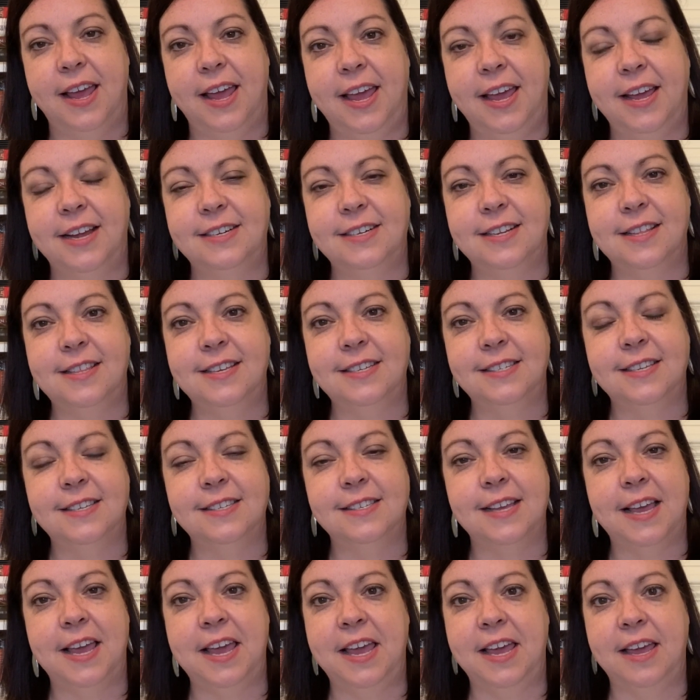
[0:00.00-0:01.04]
And this
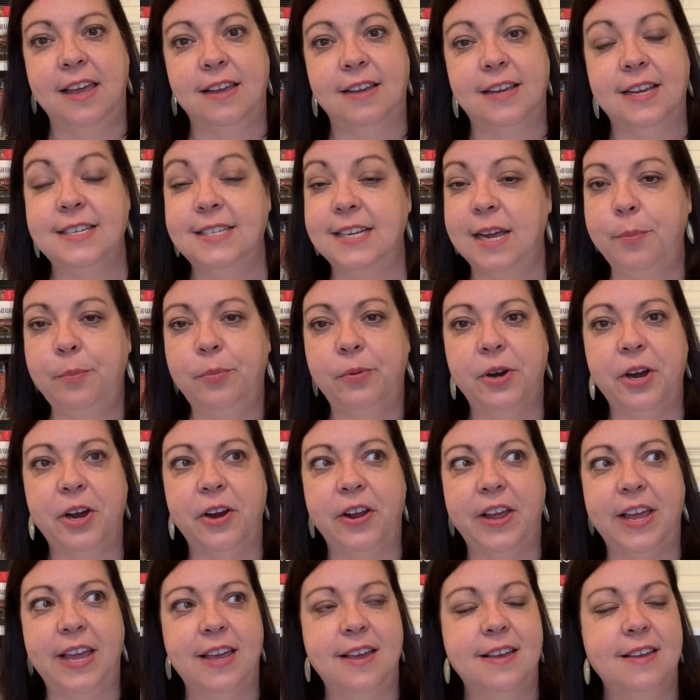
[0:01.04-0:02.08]
is a
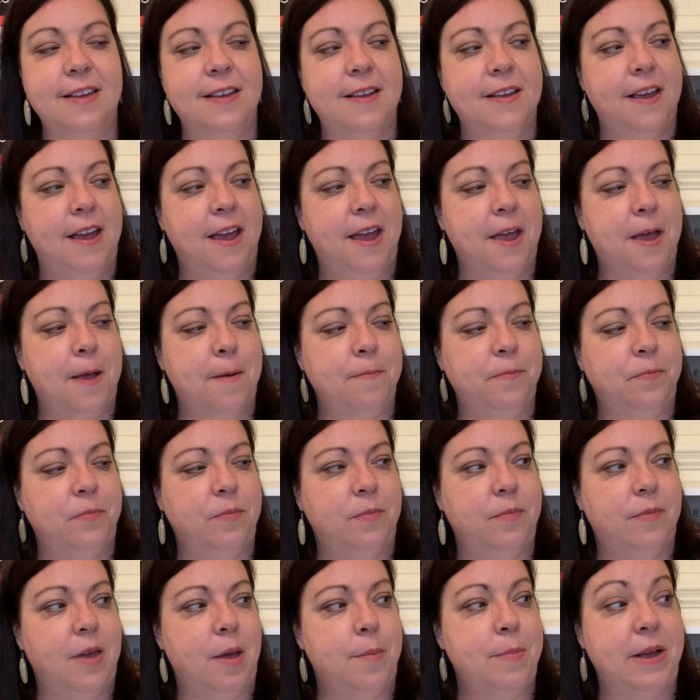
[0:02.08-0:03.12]
contemporary
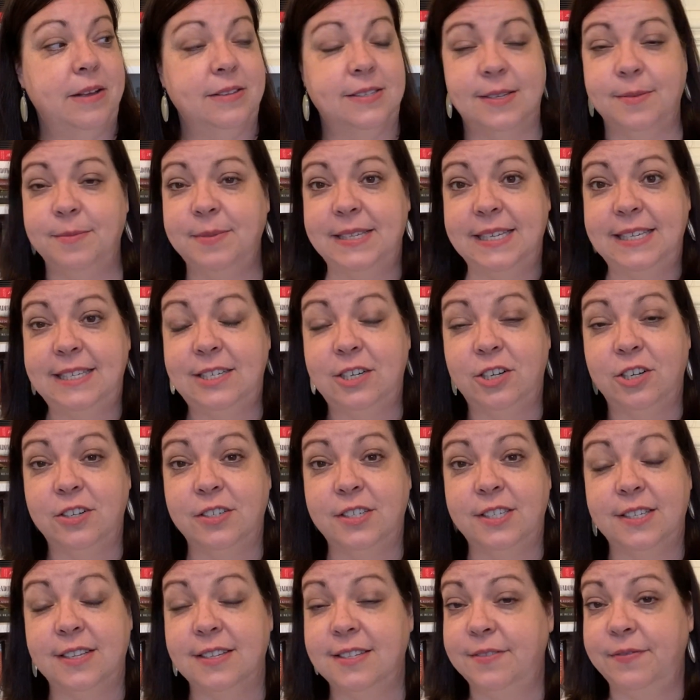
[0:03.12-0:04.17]
about some
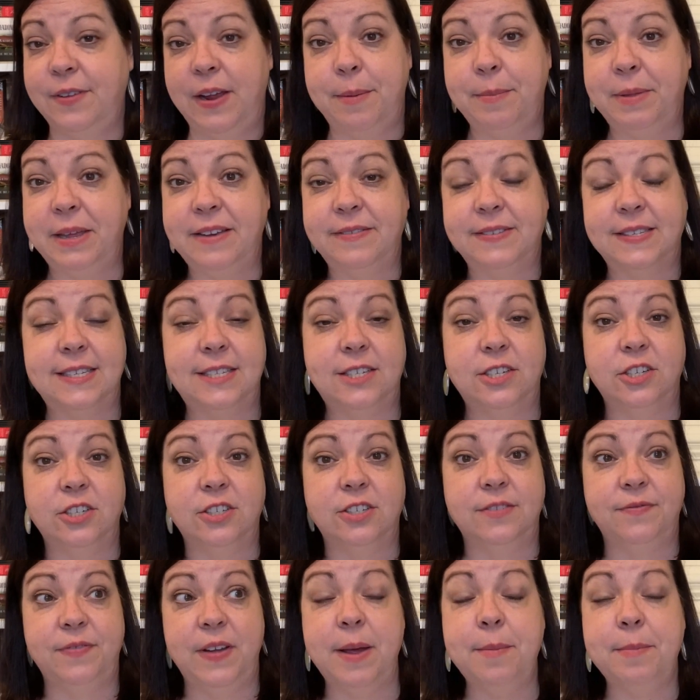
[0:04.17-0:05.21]
sisters, this family of
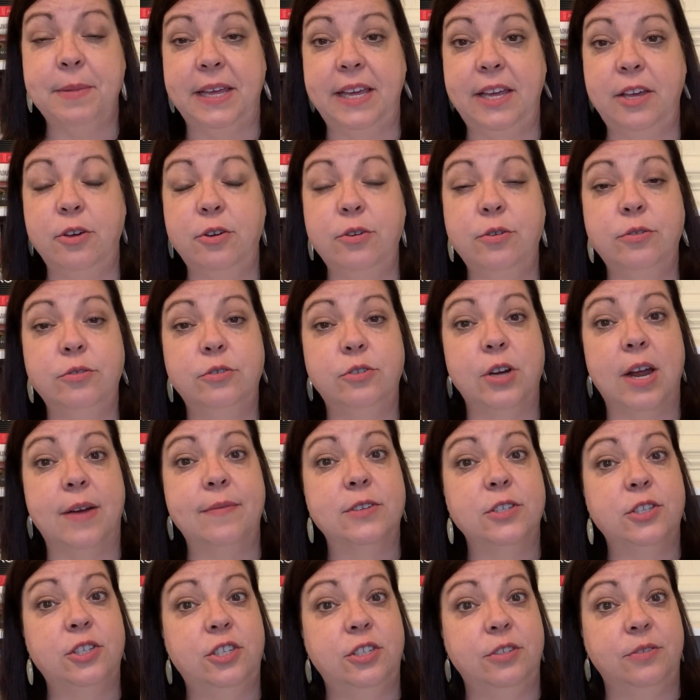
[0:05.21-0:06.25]
sisters, family who
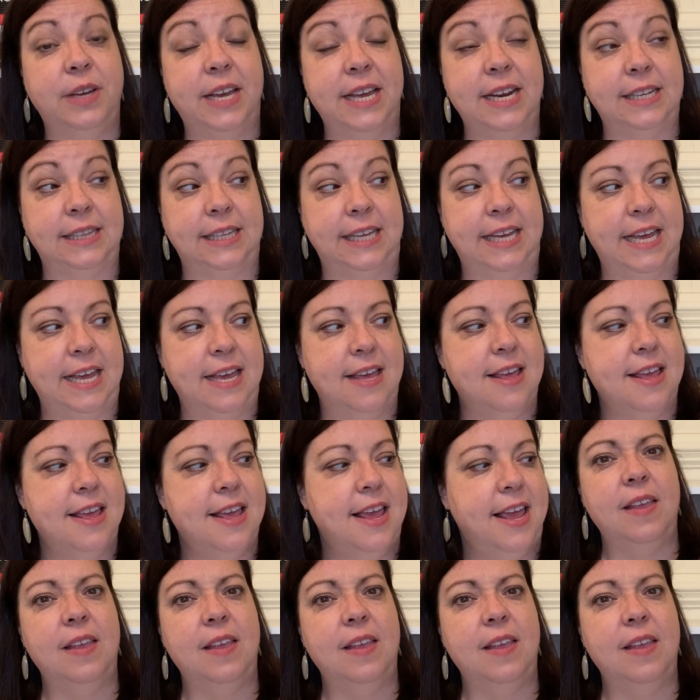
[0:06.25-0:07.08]
travels to Italy.